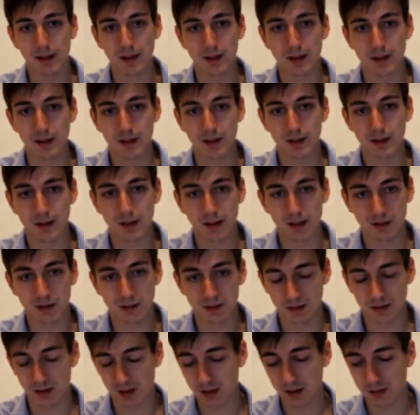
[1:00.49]
use, and I
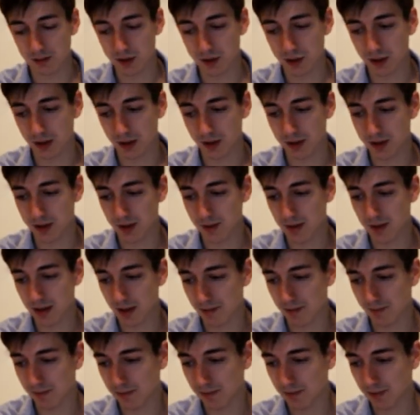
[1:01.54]
will show you some of
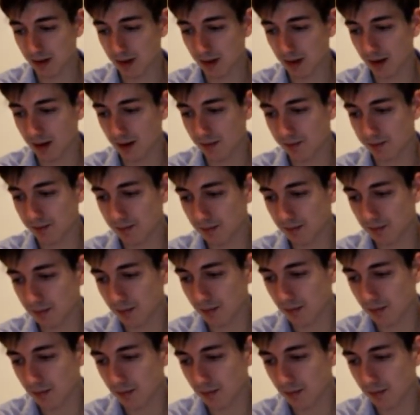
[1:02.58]
them.